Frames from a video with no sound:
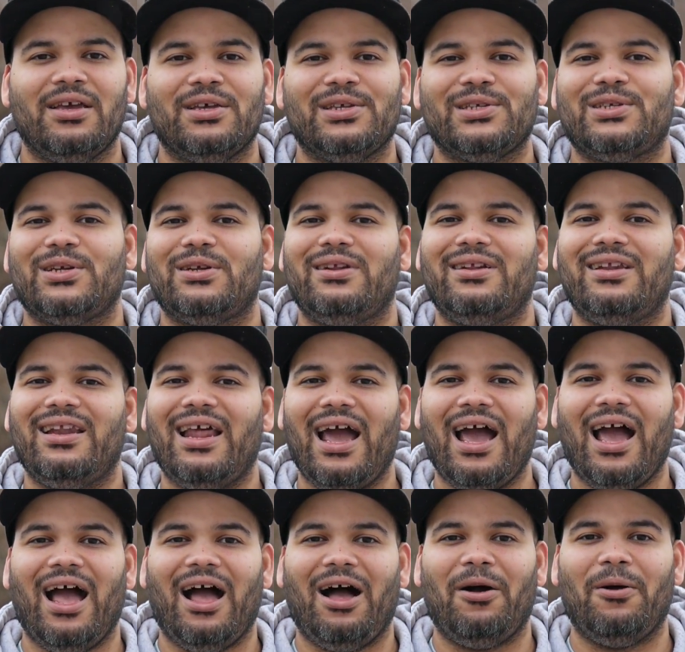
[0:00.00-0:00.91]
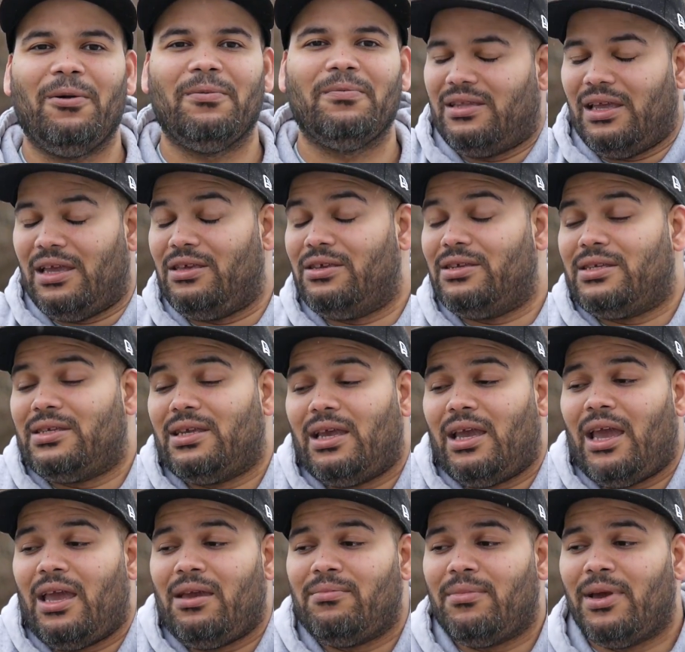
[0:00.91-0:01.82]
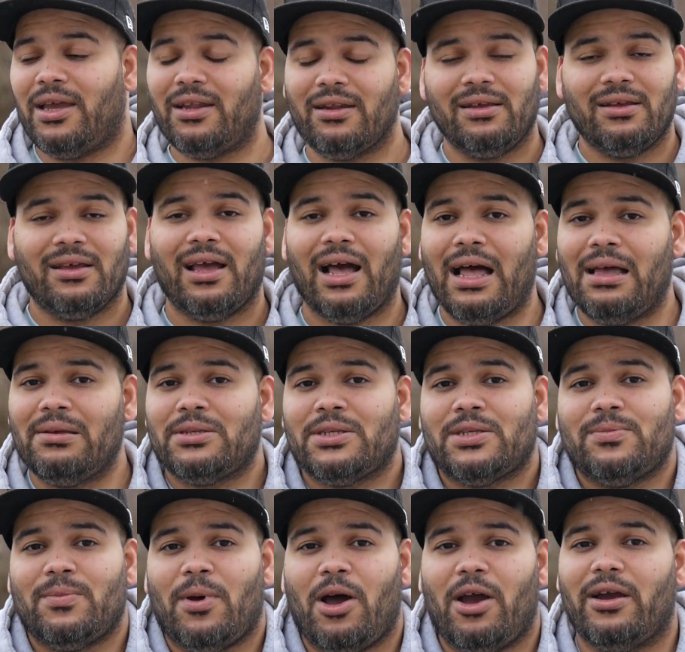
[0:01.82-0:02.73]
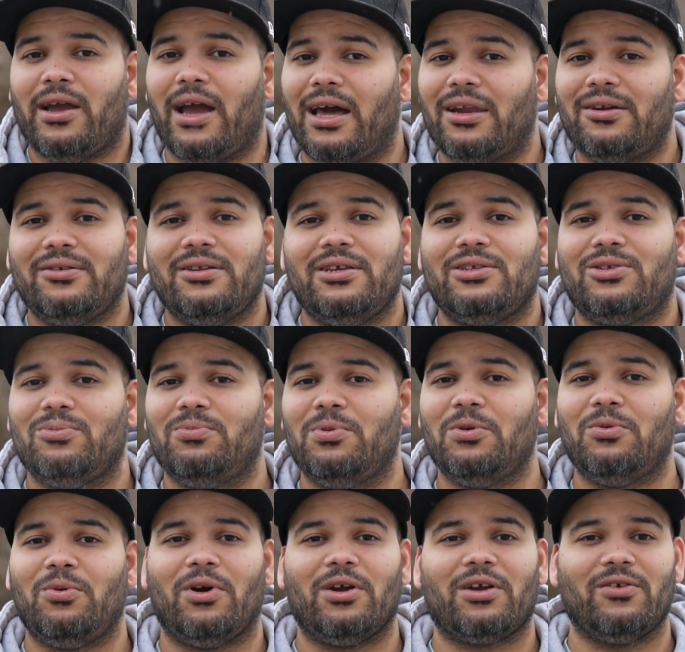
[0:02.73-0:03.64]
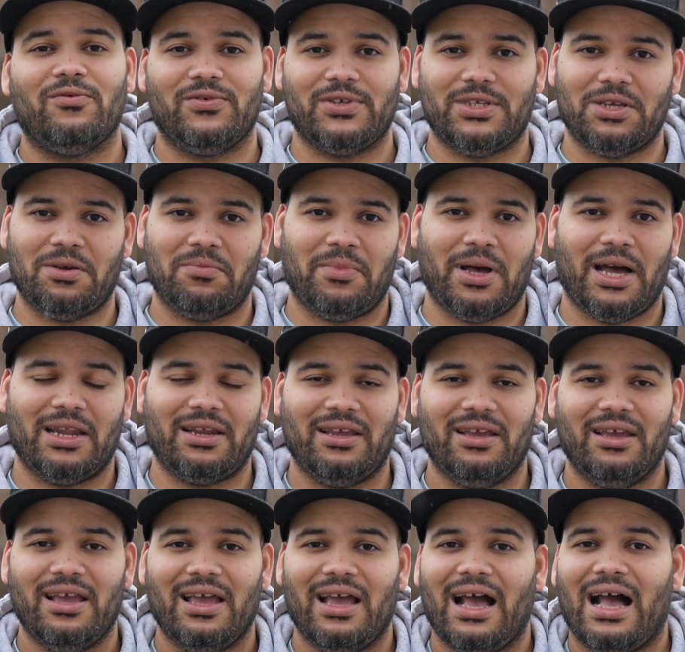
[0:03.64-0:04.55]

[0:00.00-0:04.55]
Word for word: So now they just say, hey man, I'm smart. I don't need to be working for somebody.